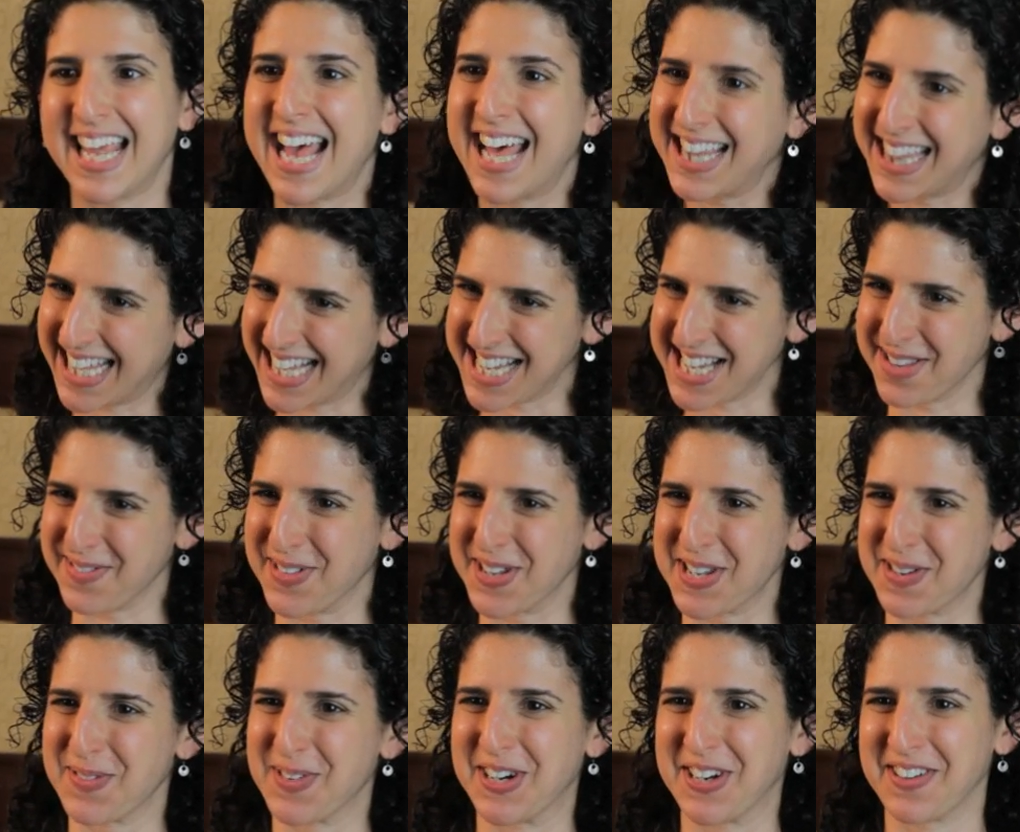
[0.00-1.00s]
Yeah, that's the
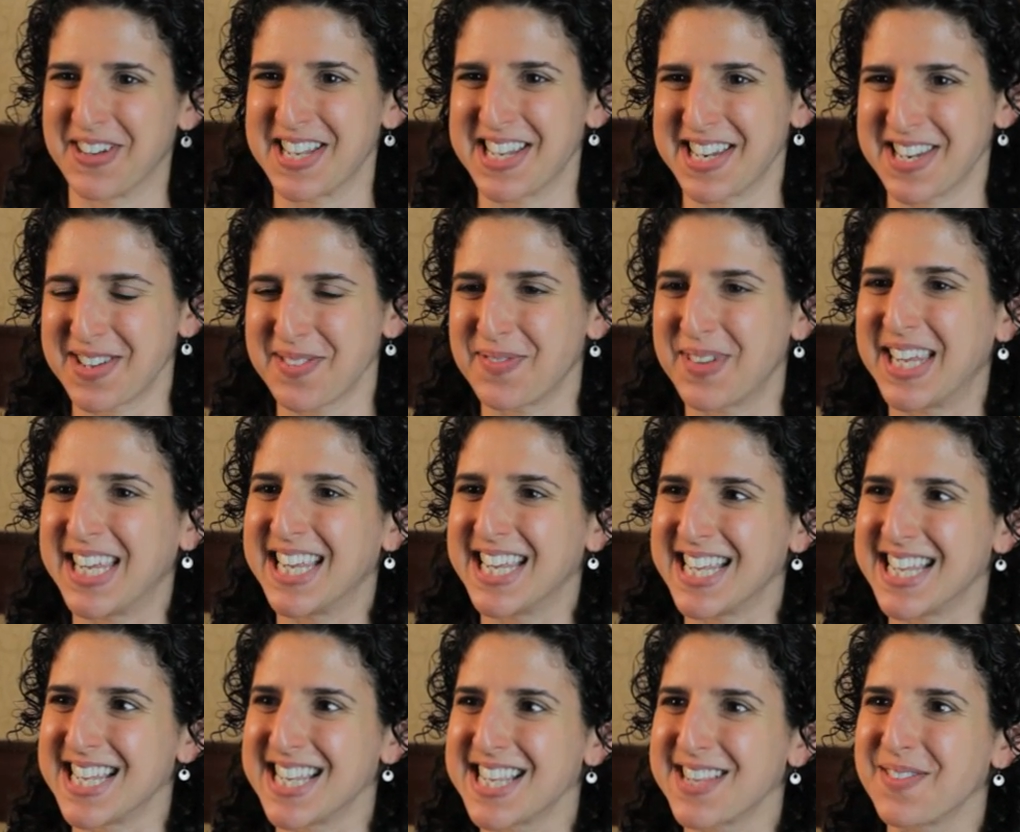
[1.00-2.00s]
most important question to me,
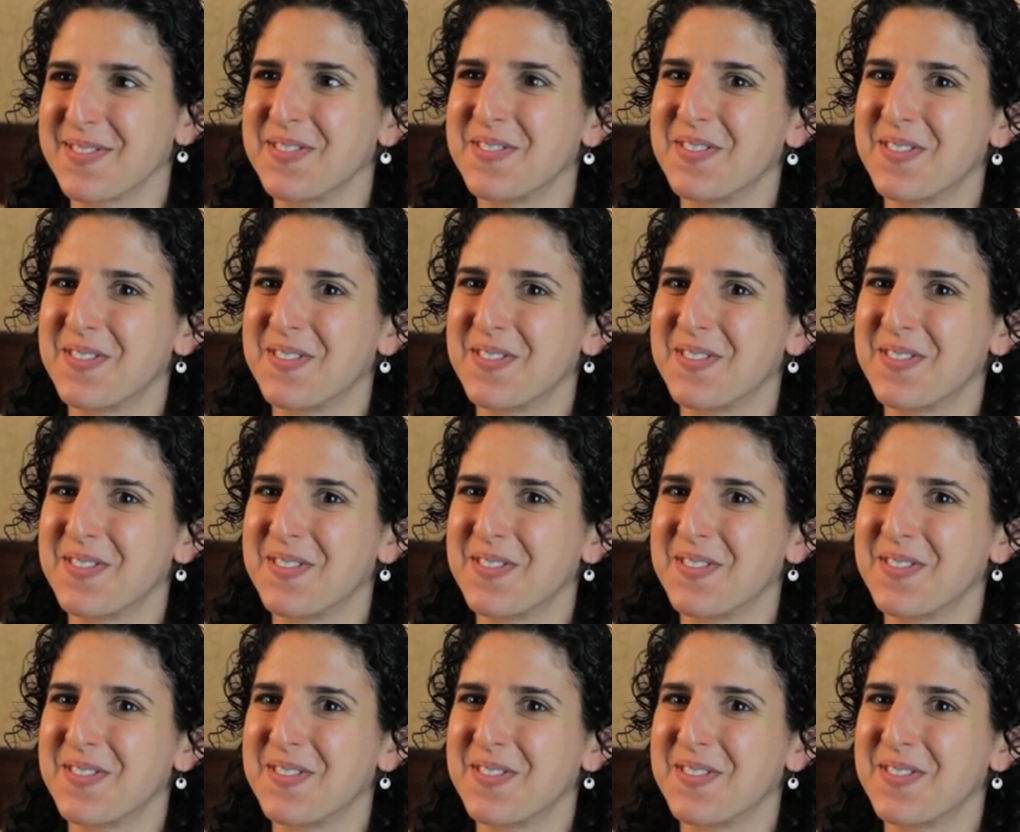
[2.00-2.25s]
is